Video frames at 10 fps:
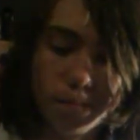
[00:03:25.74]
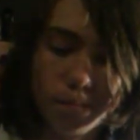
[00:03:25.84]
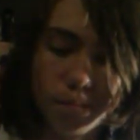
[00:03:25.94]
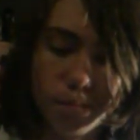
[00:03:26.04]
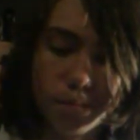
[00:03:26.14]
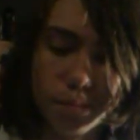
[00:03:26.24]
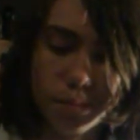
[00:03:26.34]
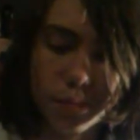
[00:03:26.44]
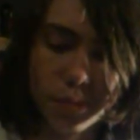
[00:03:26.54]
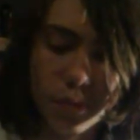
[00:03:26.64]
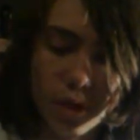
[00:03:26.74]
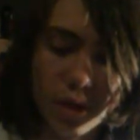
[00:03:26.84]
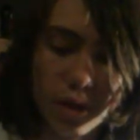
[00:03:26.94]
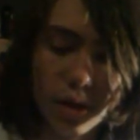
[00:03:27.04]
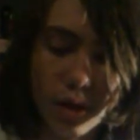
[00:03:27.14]

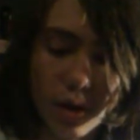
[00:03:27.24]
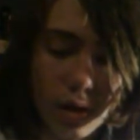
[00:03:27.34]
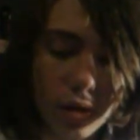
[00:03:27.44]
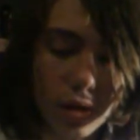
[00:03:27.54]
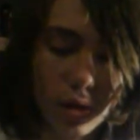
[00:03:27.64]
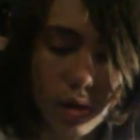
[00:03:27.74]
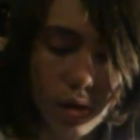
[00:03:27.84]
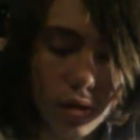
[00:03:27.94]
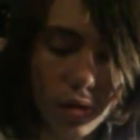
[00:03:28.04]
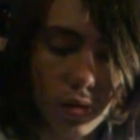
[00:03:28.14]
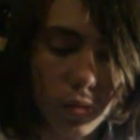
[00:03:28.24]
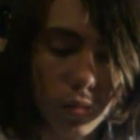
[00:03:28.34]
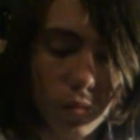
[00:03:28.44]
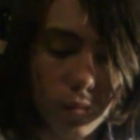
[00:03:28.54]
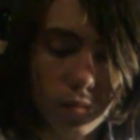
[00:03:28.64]

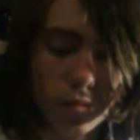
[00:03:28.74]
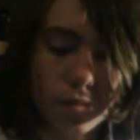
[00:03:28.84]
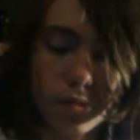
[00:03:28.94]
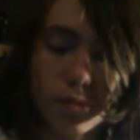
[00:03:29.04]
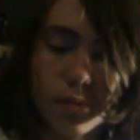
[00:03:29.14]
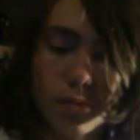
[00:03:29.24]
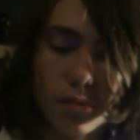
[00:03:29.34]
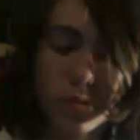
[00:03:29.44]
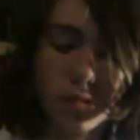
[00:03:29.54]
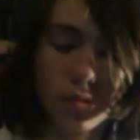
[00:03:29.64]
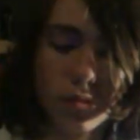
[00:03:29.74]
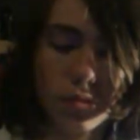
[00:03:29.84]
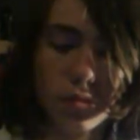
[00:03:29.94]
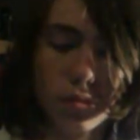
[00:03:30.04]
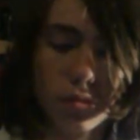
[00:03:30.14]

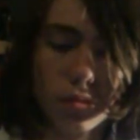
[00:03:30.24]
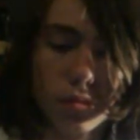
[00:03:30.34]
No one is speaking in this clip.